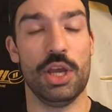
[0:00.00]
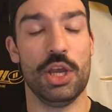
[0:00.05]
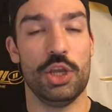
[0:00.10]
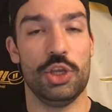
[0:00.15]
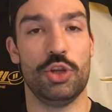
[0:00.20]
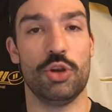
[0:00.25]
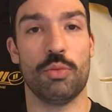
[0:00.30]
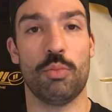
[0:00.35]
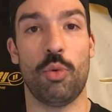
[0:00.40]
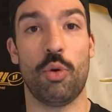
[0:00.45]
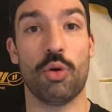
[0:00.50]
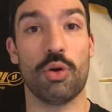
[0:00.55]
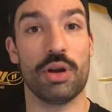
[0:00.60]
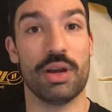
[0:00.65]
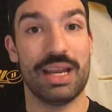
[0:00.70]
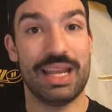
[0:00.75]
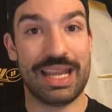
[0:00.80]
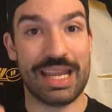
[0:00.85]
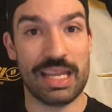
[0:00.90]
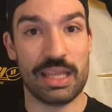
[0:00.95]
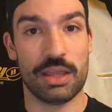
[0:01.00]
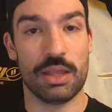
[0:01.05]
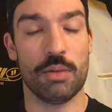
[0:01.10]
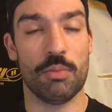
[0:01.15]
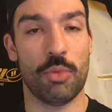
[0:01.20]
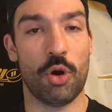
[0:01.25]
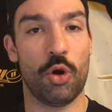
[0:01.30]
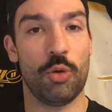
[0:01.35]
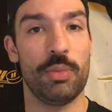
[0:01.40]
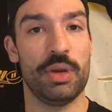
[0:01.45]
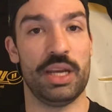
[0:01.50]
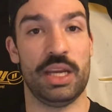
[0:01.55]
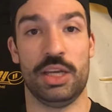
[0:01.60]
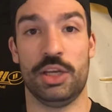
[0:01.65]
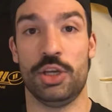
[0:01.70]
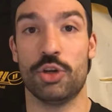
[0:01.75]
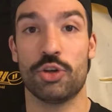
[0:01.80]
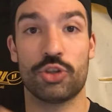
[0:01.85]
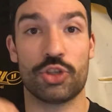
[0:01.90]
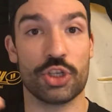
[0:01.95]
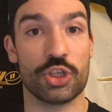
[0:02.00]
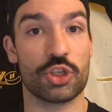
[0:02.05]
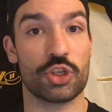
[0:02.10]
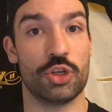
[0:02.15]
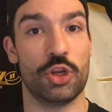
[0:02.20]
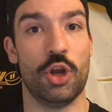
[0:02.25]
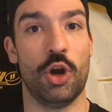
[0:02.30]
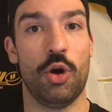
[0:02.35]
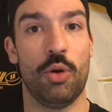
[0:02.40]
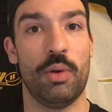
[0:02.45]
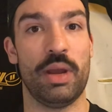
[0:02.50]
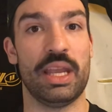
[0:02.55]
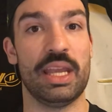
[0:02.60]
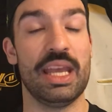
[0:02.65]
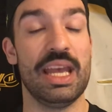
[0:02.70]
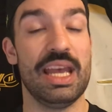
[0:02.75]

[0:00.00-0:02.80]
You're more in the moment and you're just going.